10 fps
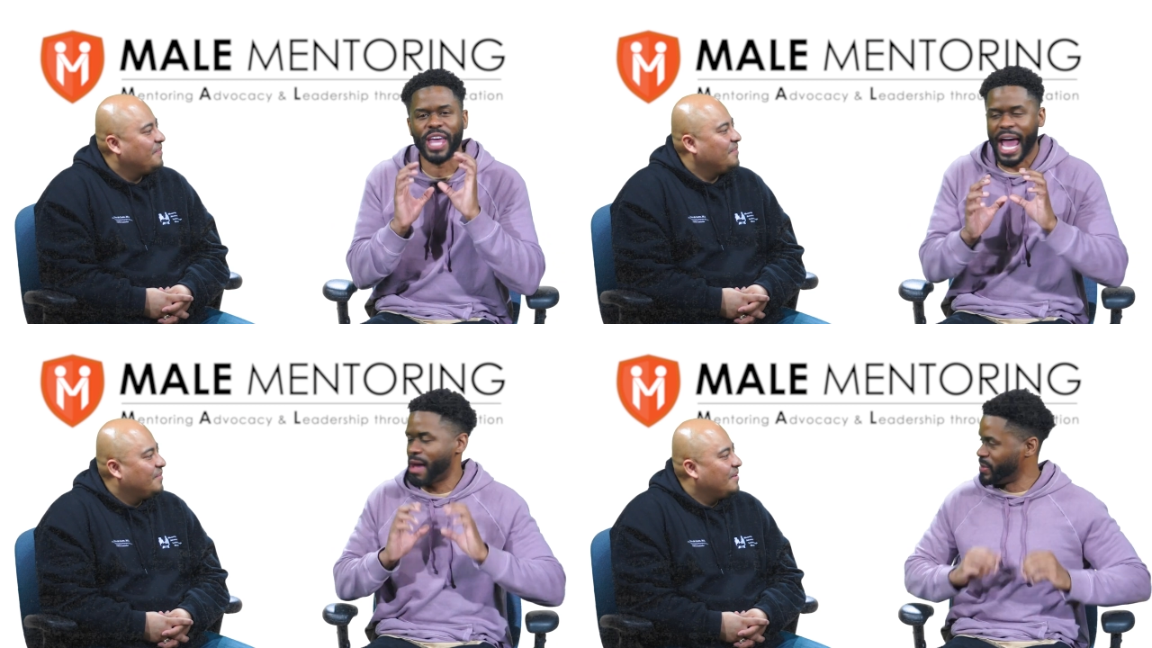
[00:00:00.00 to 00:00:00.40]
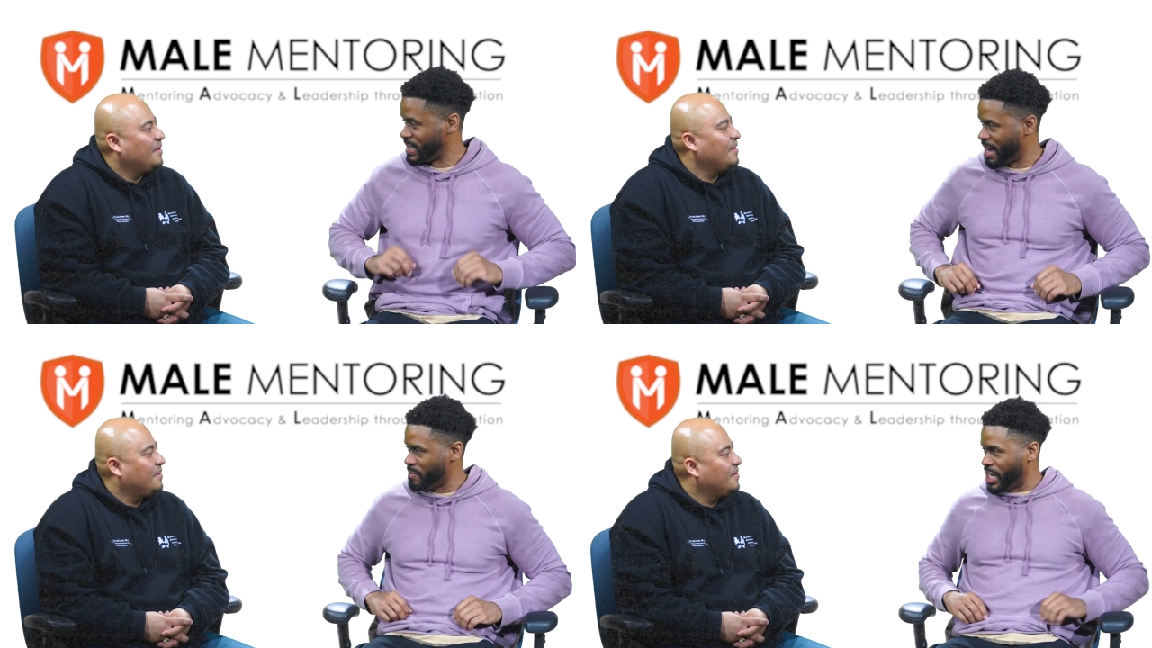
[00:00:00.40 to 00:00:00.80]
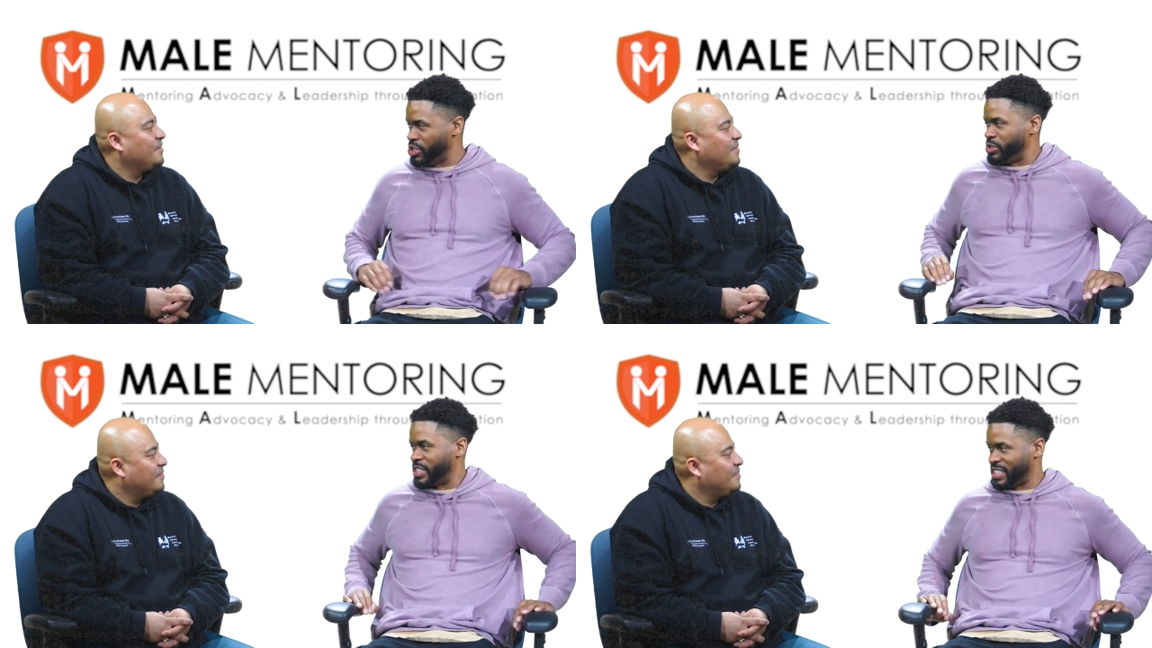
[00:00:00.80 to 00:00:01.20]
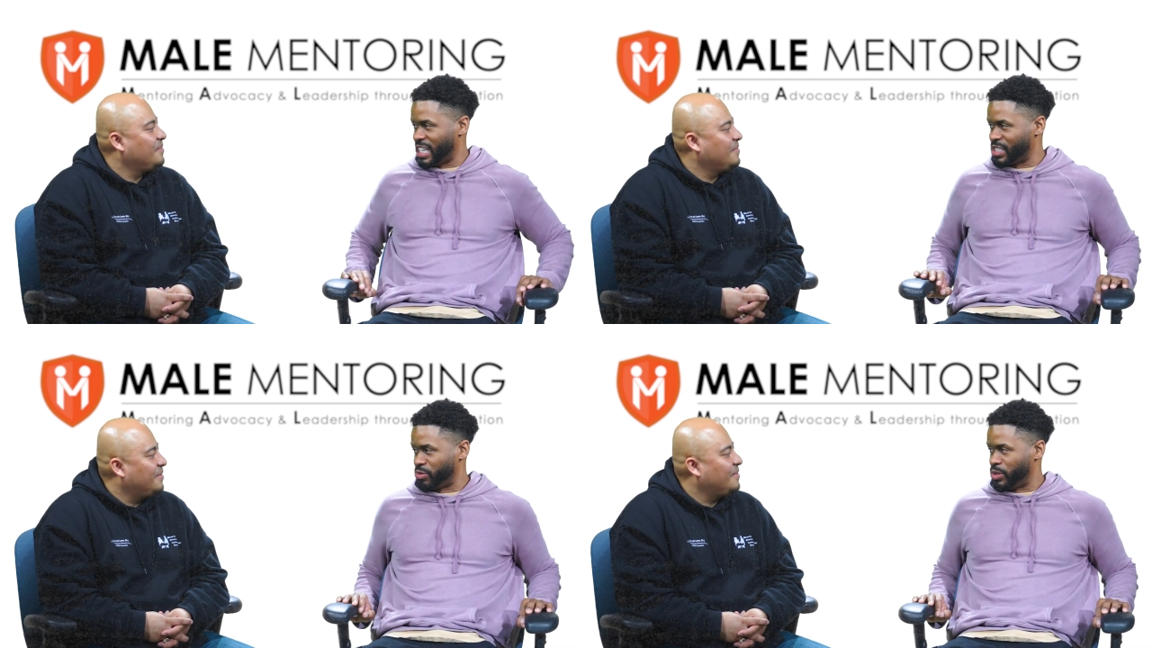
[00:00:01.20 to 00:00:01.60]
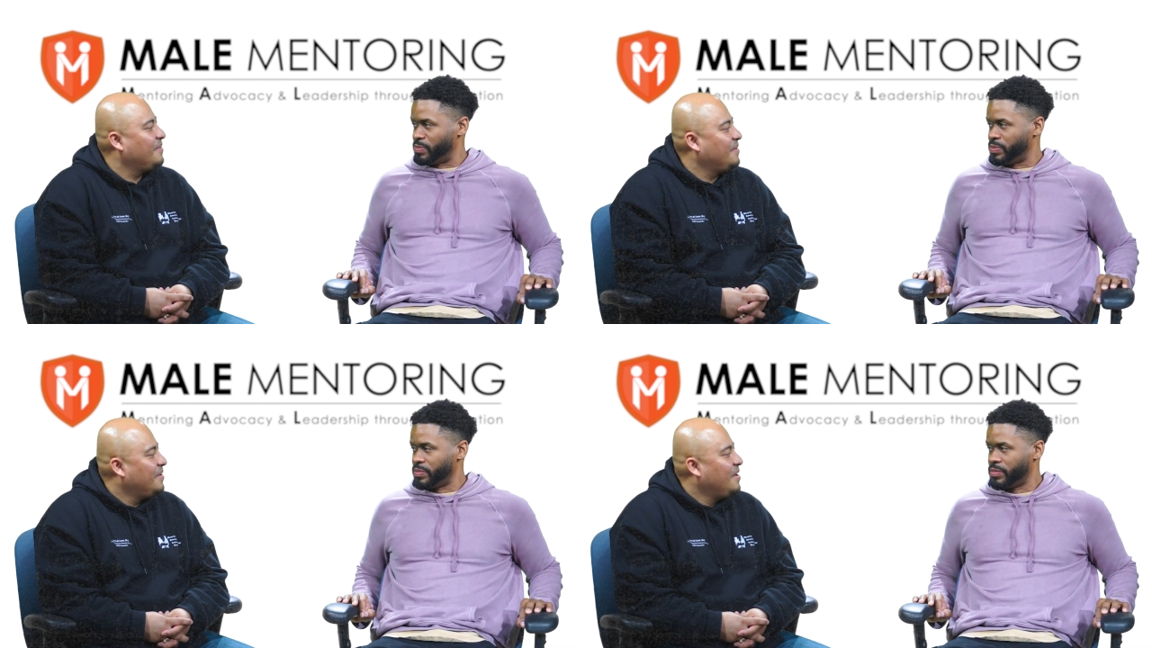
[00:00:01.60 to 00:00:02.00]
Speaker 1: the habits that made you successful?
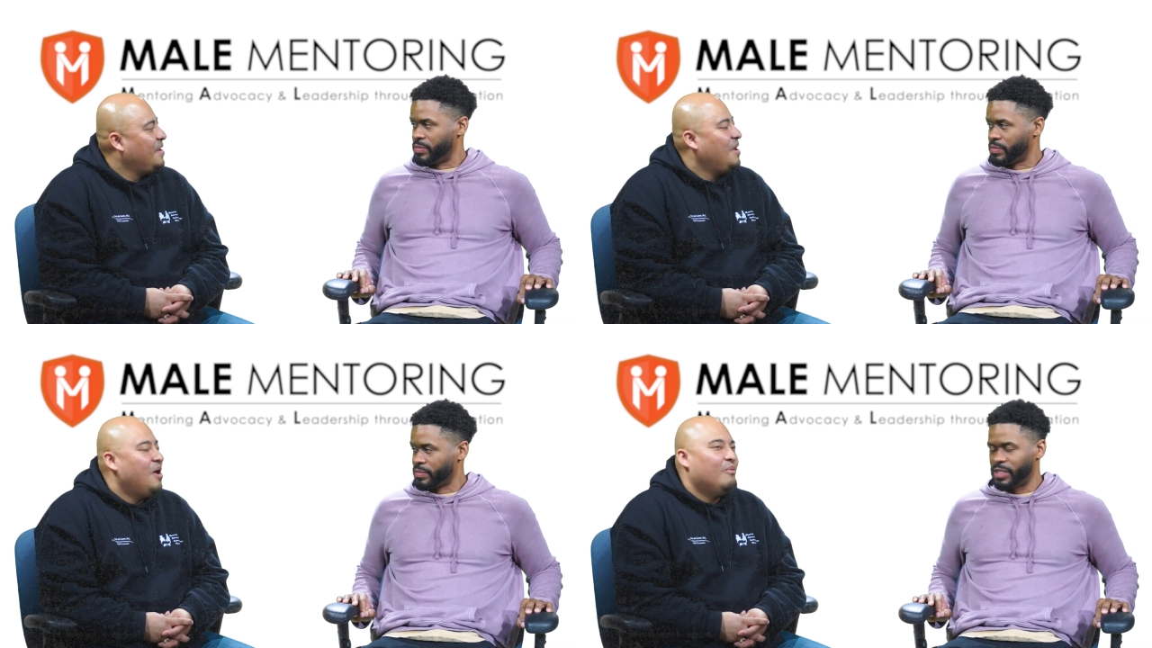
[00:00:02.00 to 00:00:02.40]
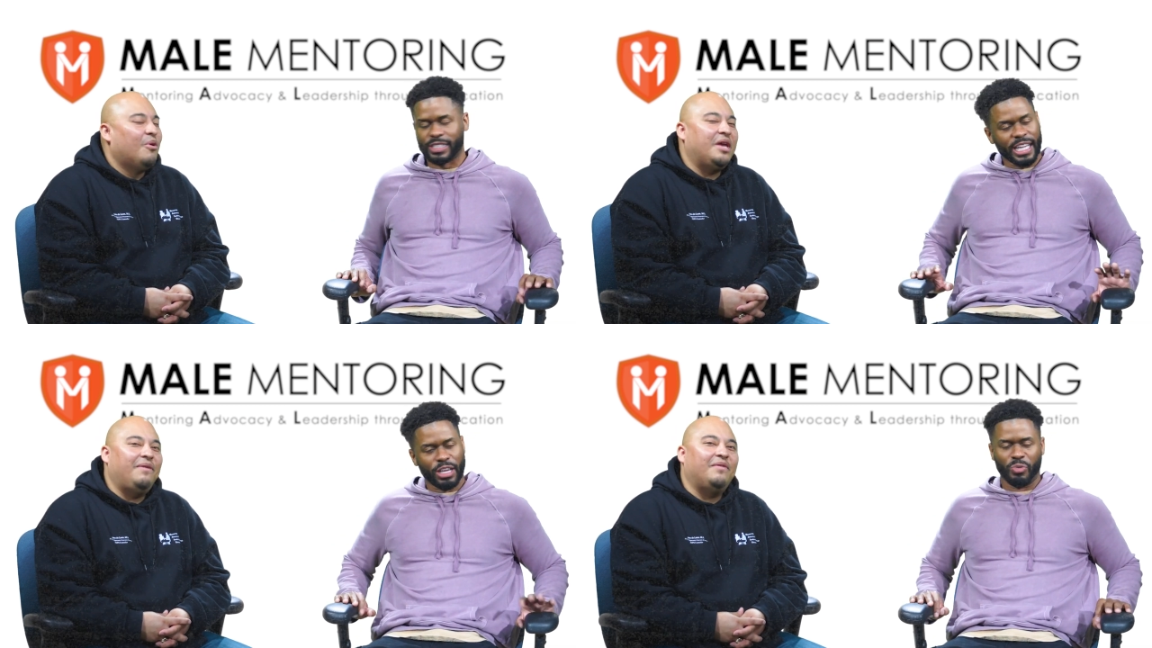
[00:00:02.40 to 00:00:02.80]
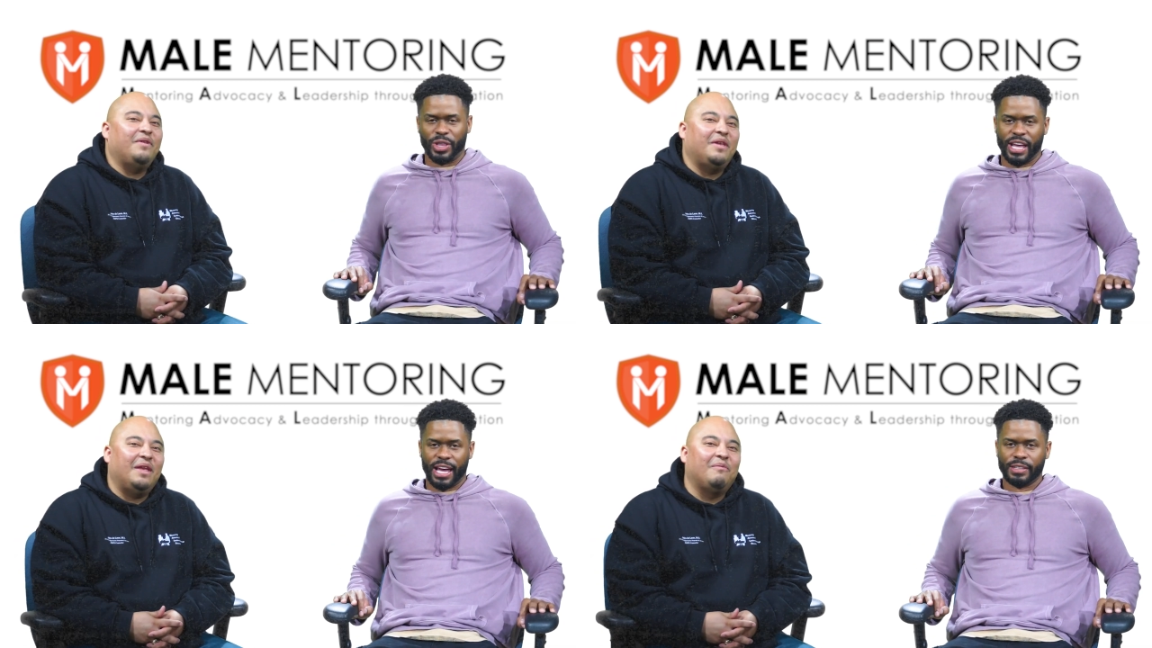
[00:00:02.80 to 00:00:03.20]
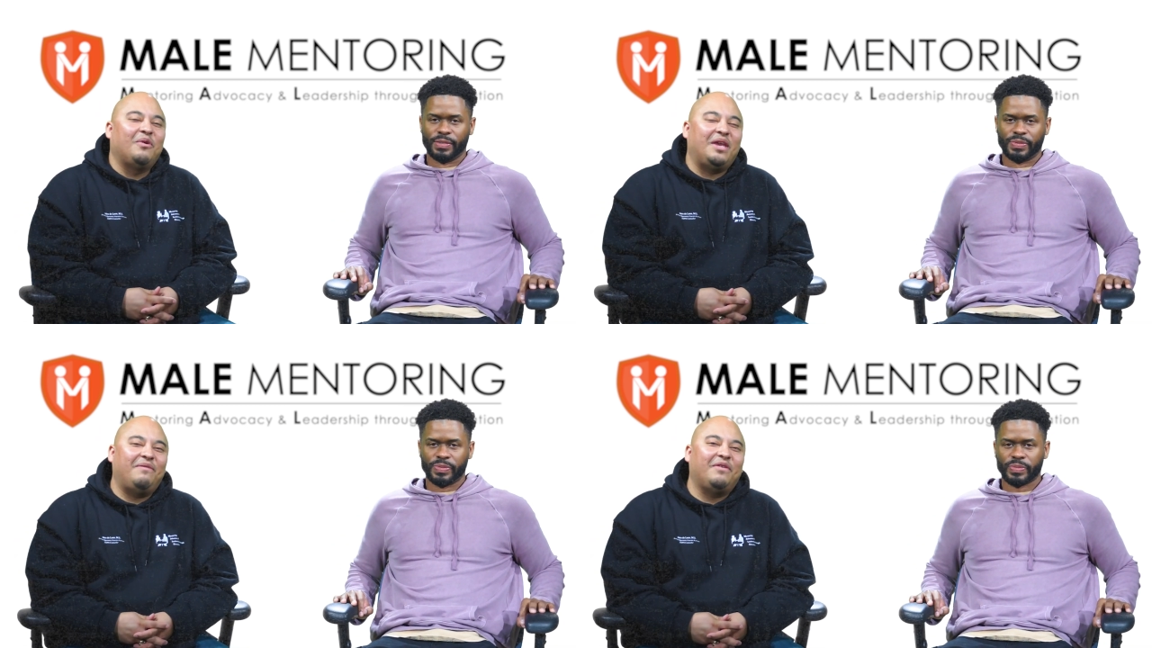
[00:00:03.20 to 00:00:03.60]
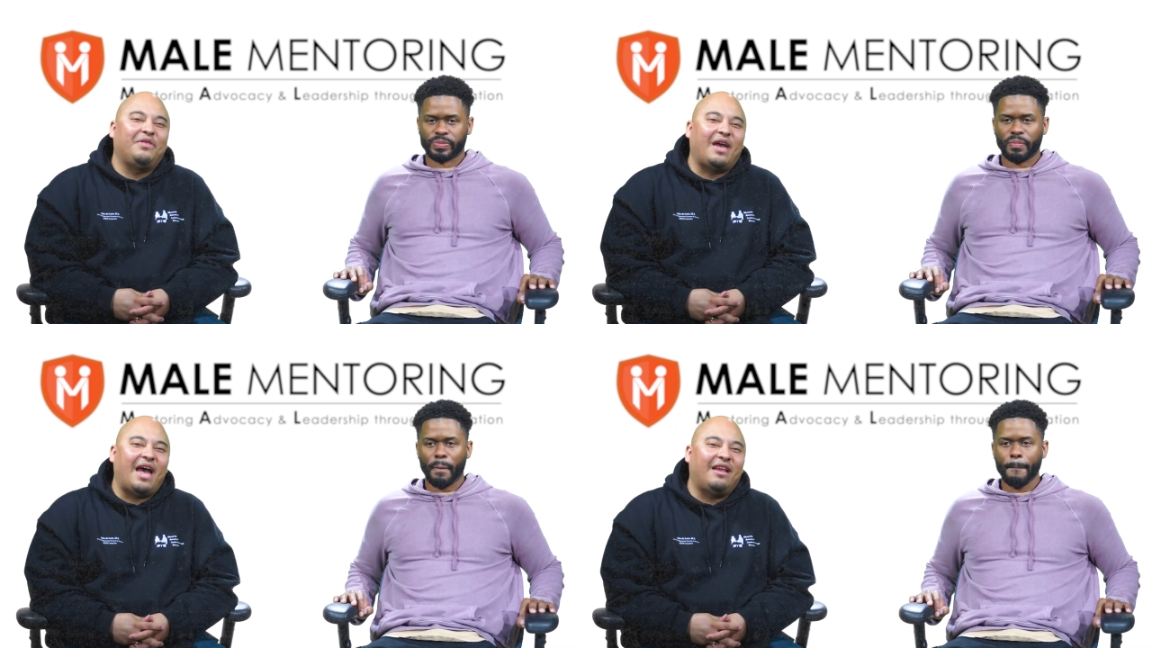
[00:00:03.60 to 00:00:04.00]
Well, Sticking even, with that.
Speaker 2: Well,
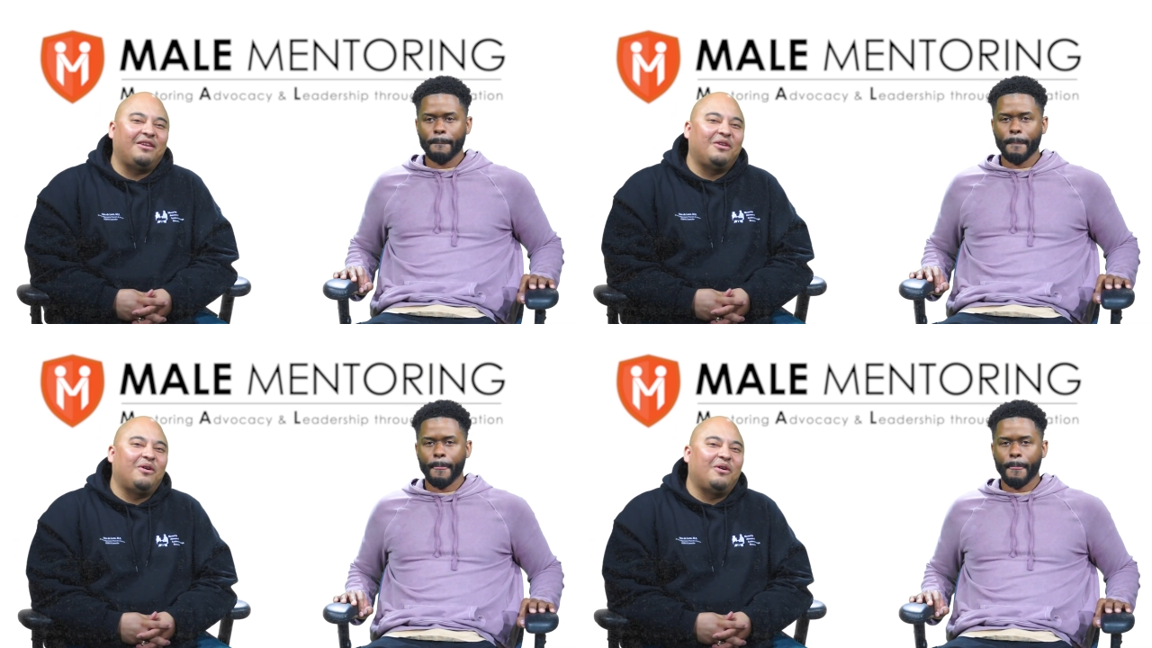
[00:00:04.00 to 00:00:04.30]
even that, you